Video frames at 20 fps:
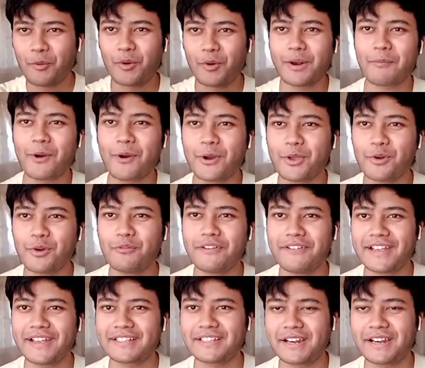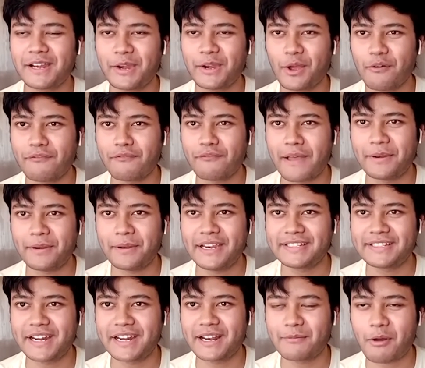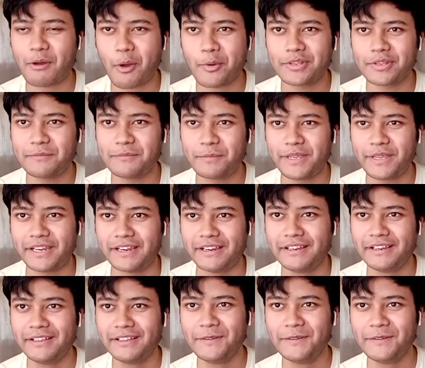What about you, Vivek sir, in your family setup? How has it been?